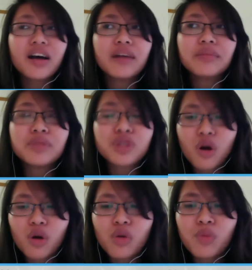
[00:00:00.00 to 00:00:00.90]

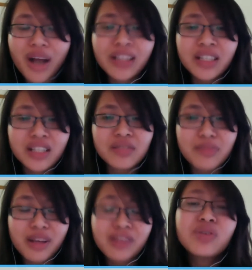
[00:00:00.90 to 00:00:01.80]
So practice
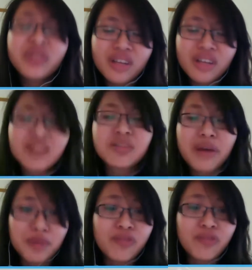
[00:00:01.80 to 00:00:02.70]
does make
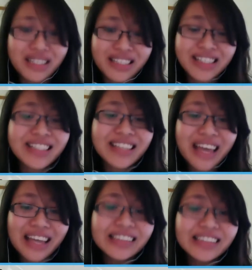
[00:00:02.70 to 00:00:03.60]
perfect in this
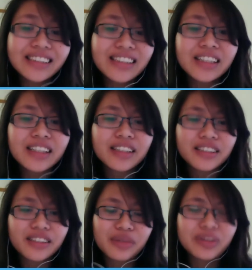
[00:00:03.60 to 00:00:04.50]
case. So I
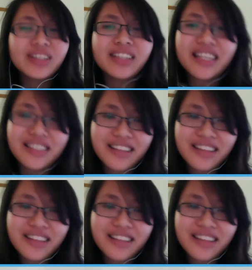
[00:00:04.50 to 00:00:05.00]
would suggest that.